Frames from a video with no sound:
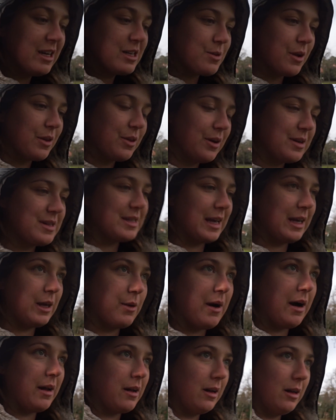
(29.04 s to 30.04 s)
So I thought I'd take
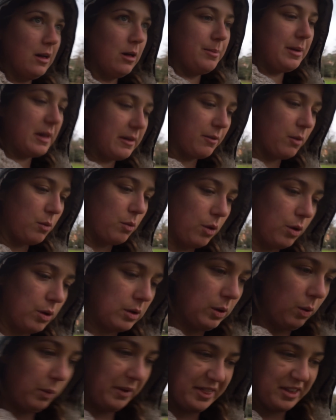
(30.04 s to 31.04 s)
you out on a little bit of a
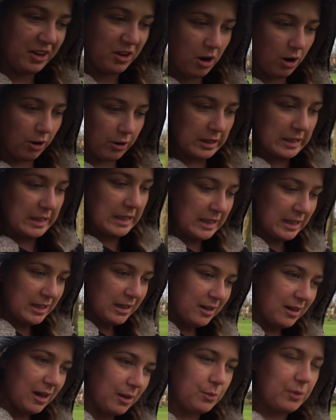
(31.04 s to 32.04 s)
walk with the dog.
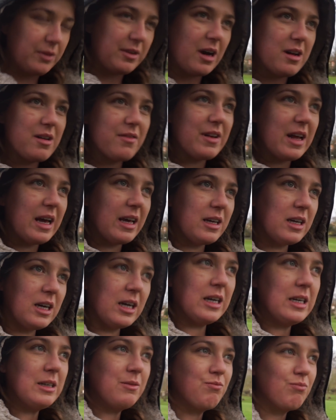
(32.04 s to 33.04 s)
And we'd kind of like,
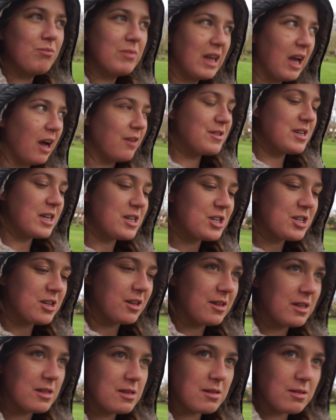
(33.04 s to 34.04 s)
I've touched
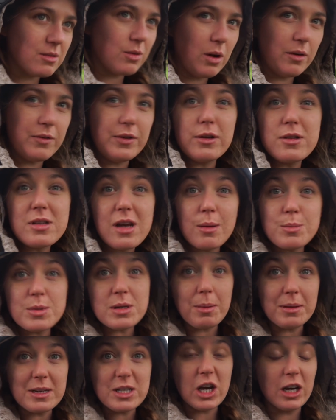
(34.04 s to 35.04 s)
on this quite a few times
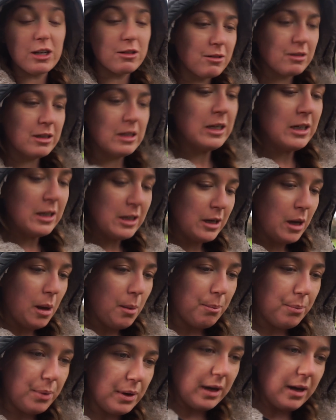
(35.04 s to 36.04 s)
on my channel,
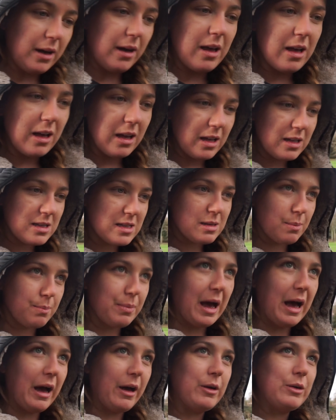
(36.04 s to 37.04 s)
but it's
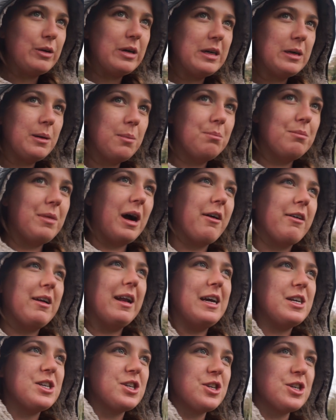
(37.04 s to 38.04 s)
about my
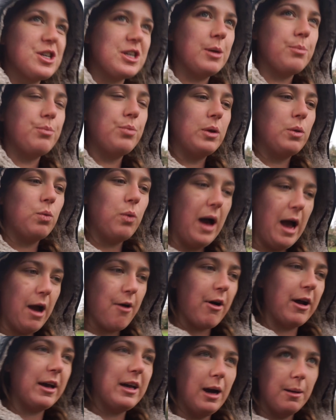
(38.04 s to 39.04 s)
relationship with
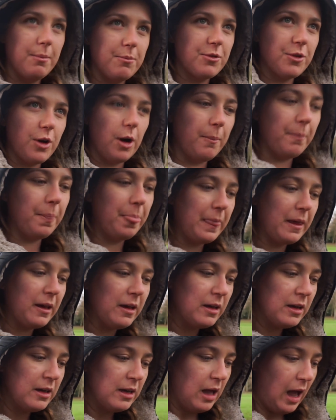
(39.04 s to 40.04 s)
where I come from.
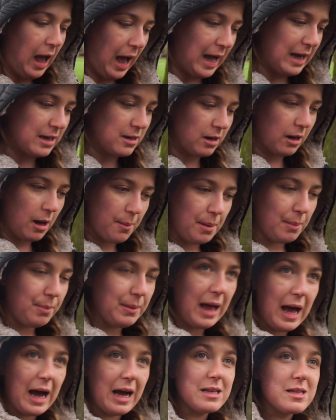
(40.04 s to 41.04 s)
And a lot of
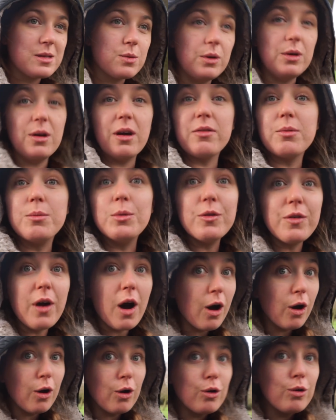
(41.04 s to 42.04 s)
people ask, will you ever move
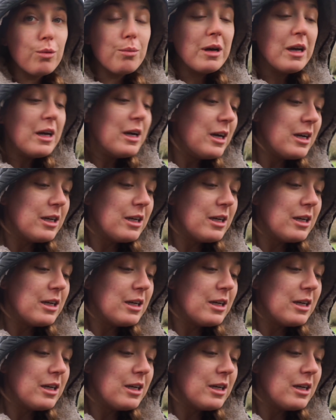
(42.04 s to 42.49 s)
home?